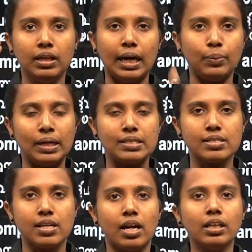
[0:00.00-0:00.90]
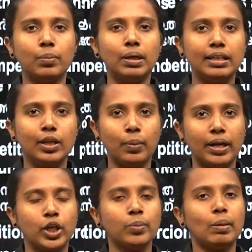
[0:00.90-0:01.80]
advisors. We will
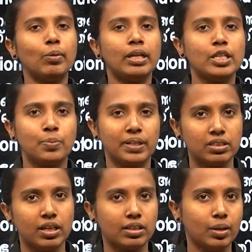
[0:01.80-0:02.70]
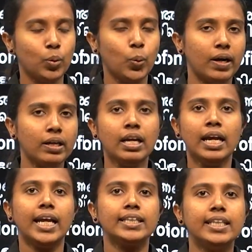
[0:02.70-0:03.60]
have inspection. This
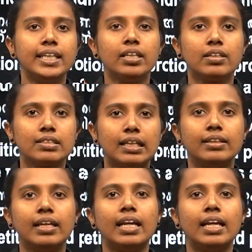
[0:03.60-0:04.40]
result